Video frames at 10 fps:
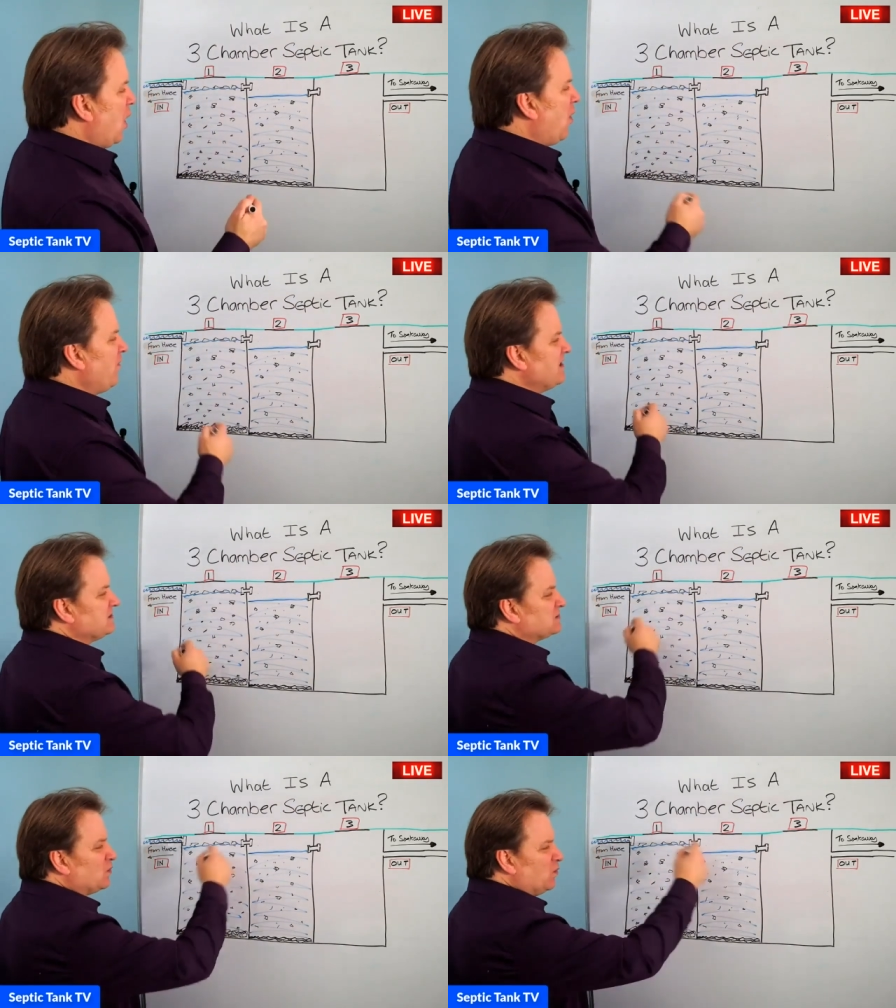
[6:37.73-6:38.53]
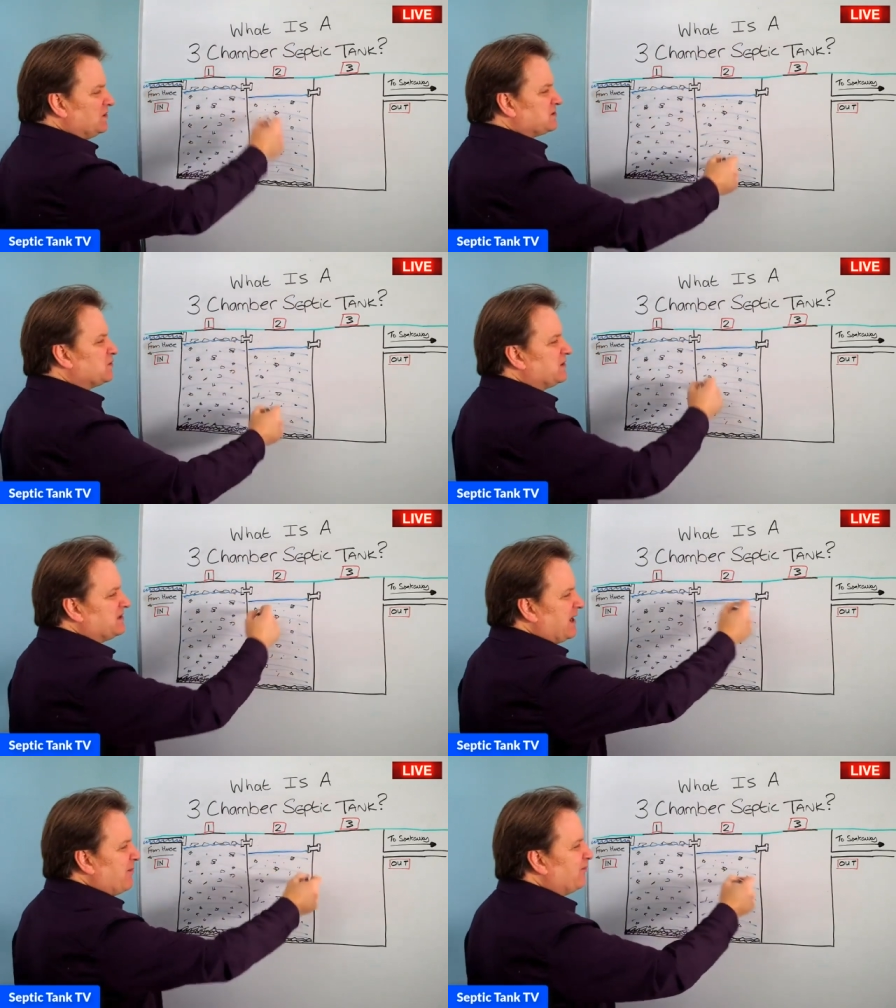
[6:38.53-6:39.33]
All right, so once all the
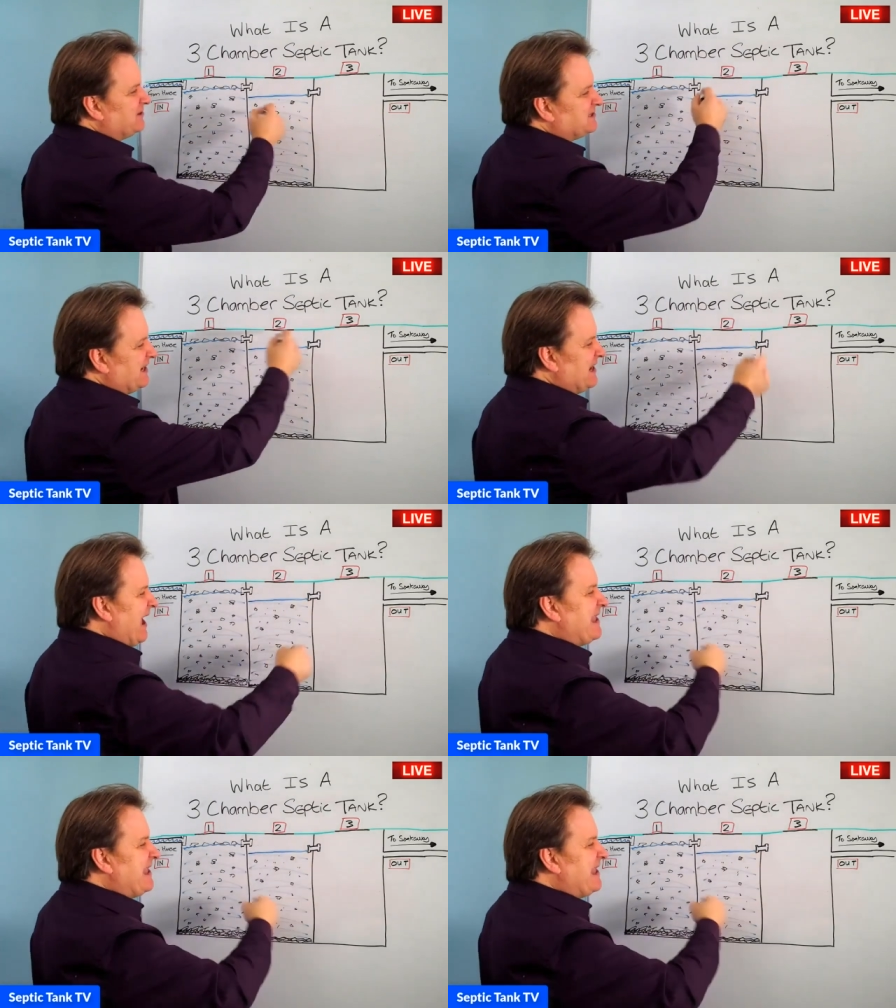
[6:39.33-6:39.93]
debris then